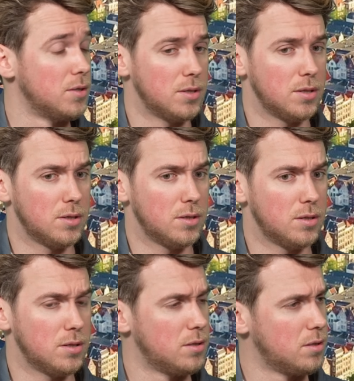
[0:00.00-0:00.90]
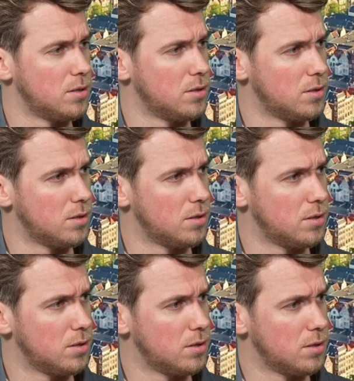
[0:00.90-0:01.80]

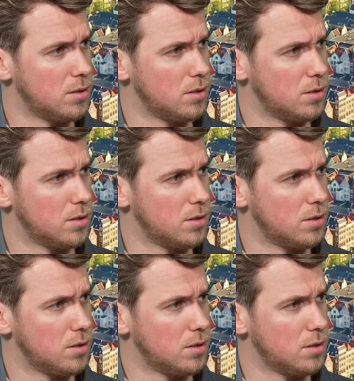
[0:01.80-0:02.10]
(not speaking)